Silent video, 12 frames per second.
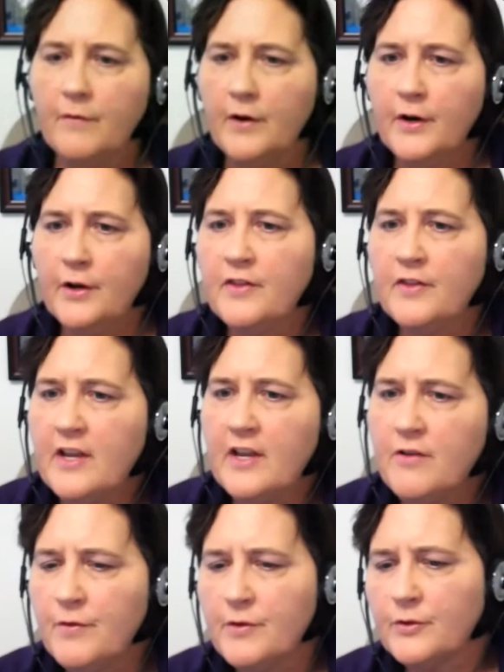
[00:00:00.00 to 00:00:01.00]
good. Thank
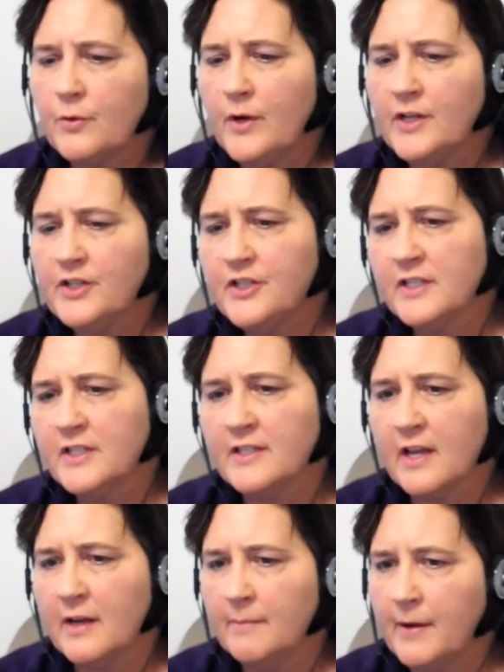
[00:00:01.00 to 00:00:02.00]
you for those
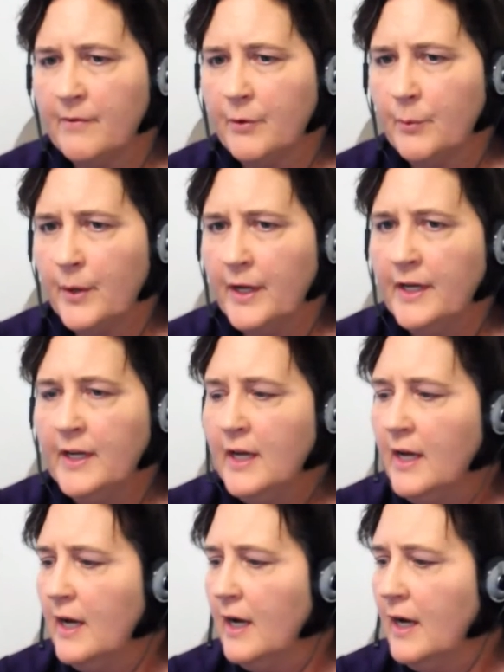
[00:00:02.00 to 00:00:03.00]
questions, everyone.
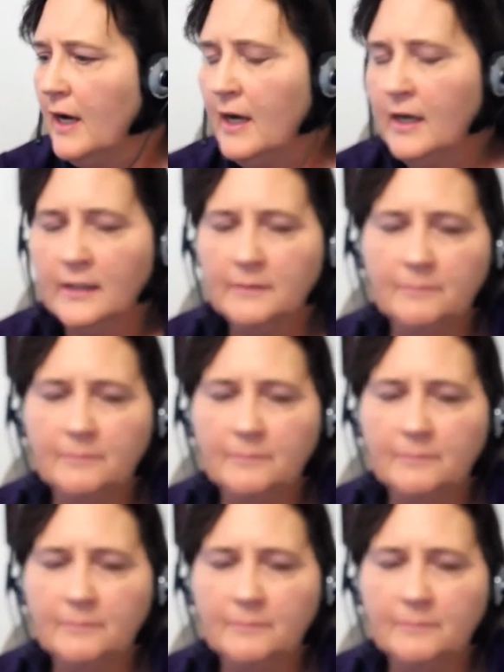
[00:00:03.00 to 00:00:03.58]
I